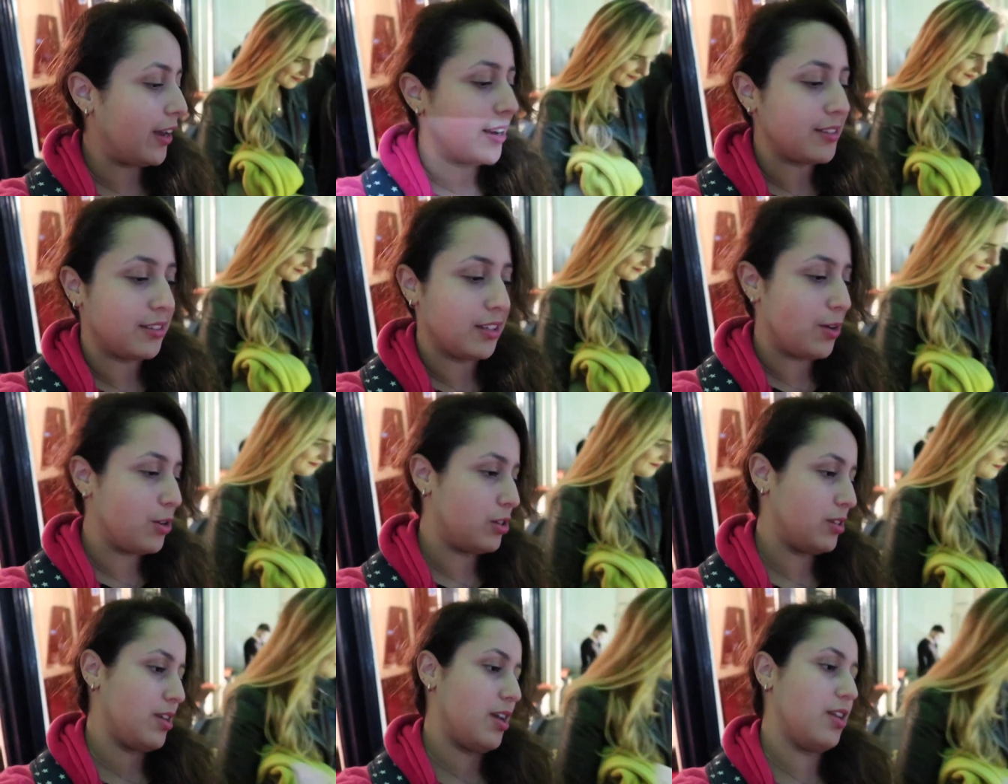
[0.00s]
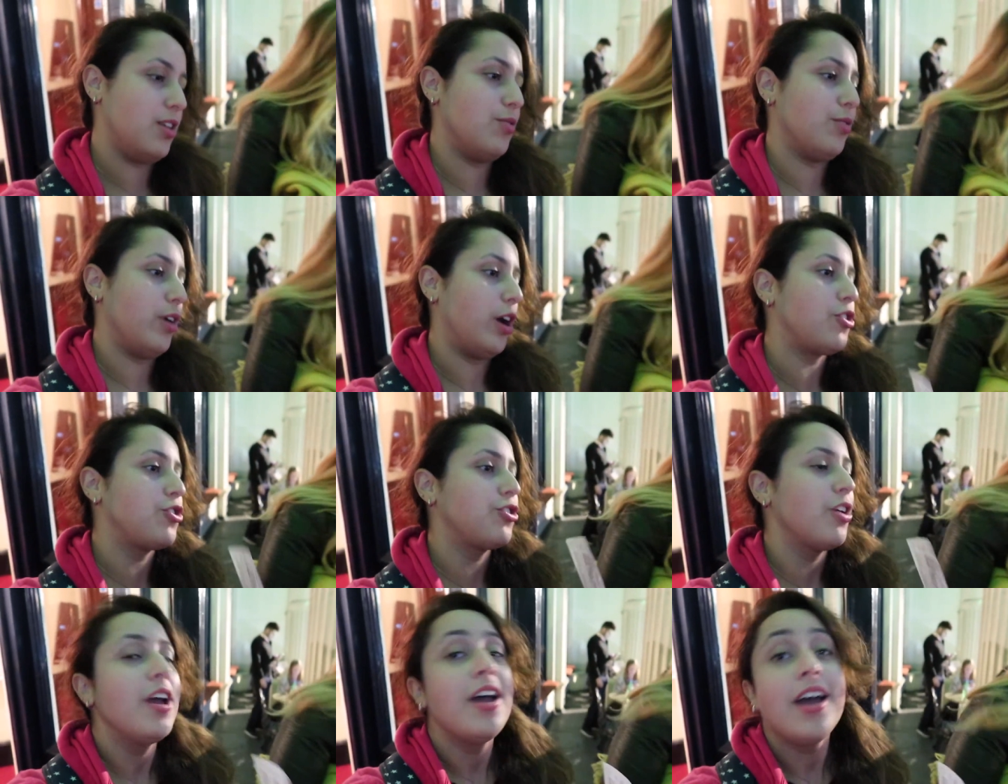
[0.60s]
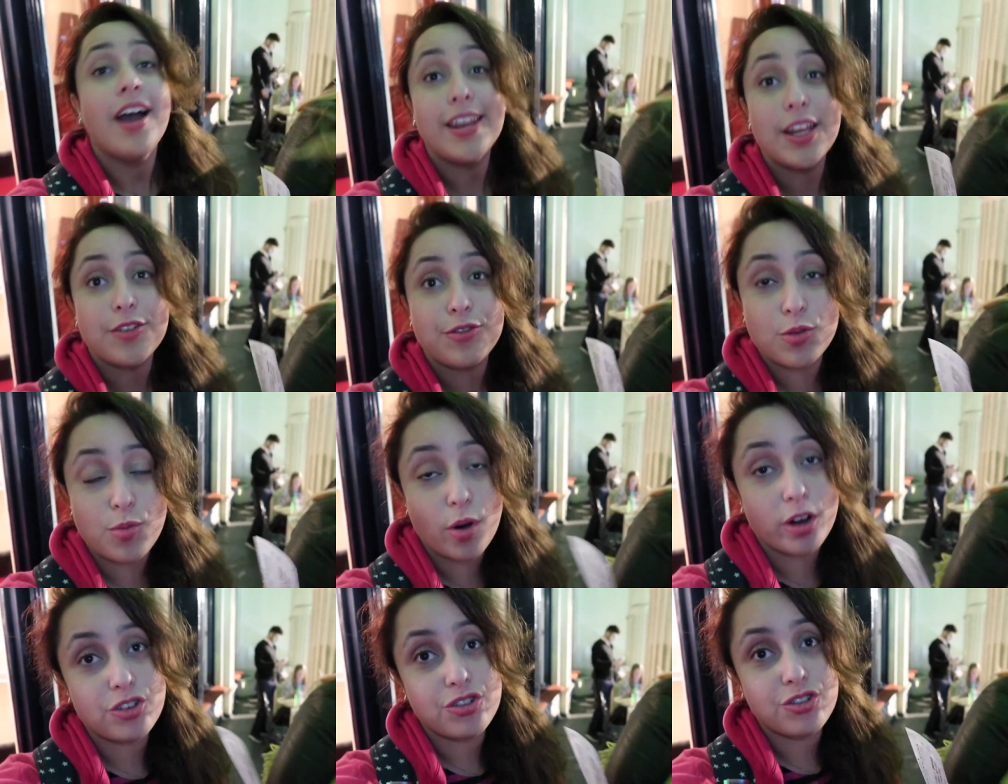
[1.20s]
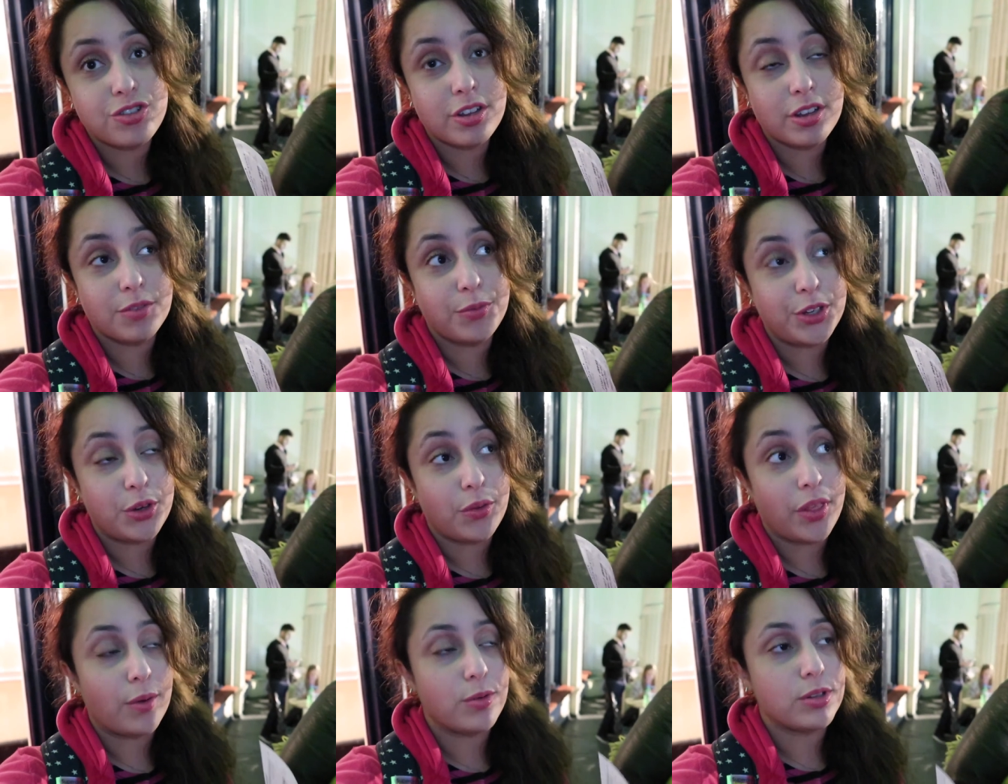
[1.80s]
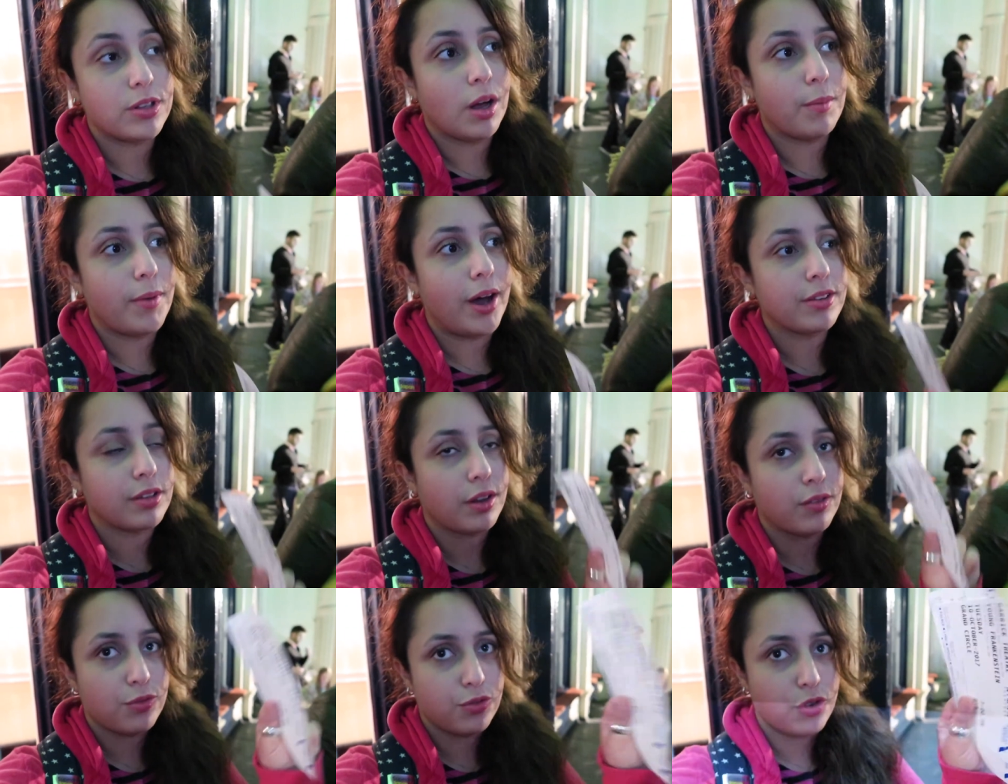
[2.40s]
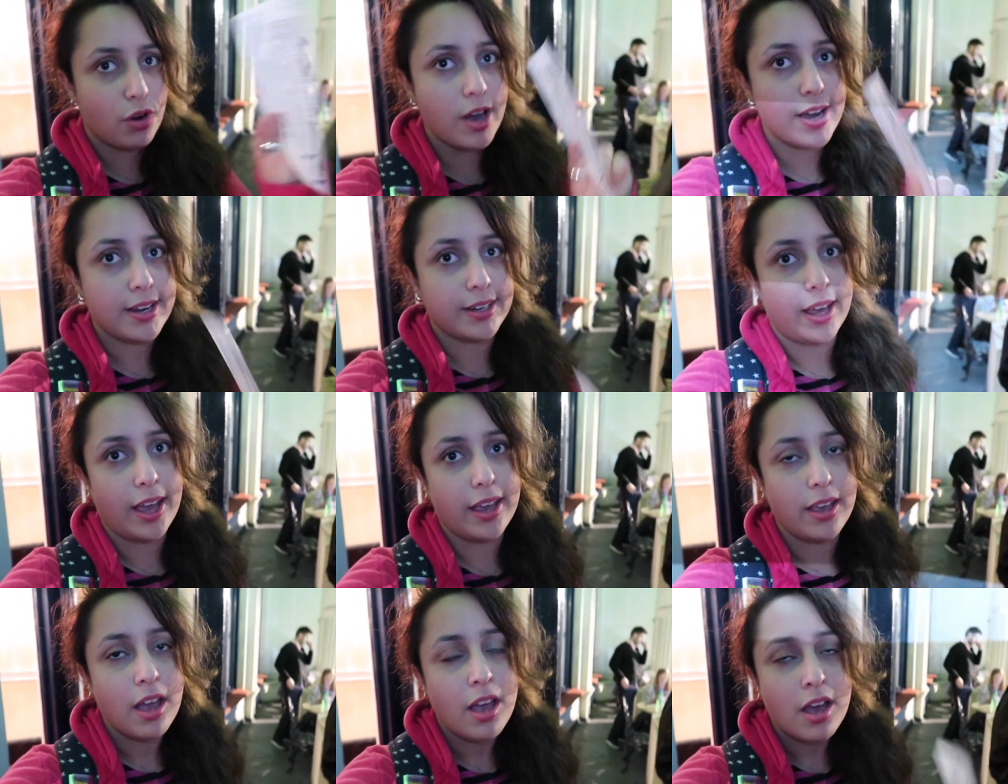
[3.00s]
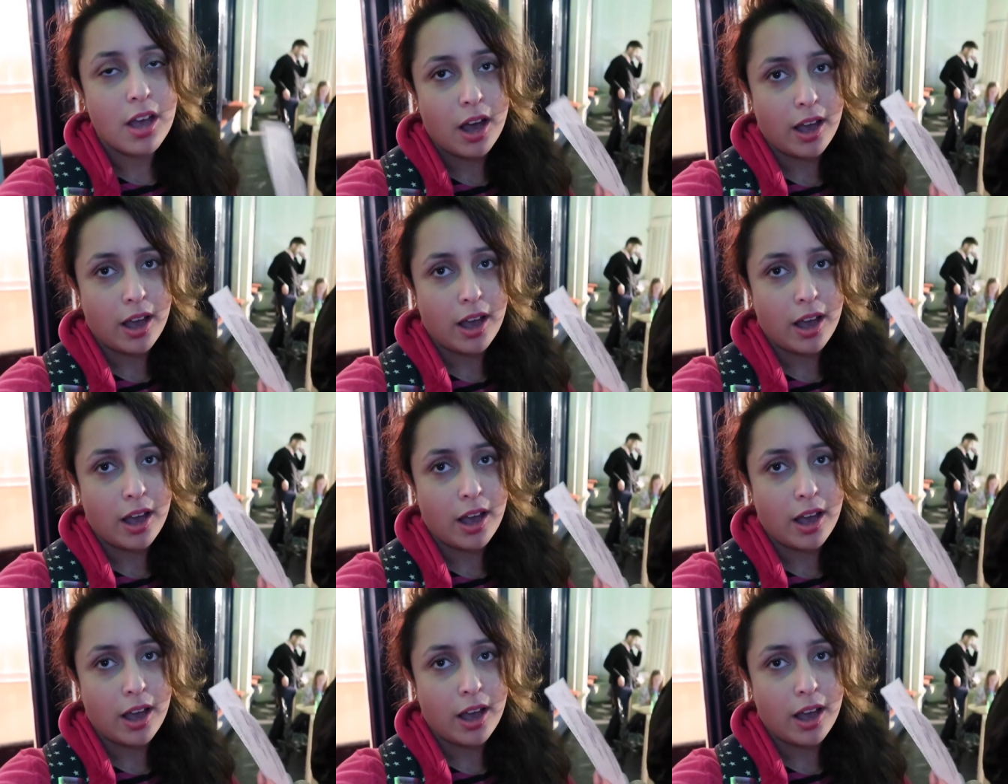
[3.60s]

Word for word: Like I said, I was in a rush. And if you watch the video that will come out on Friday,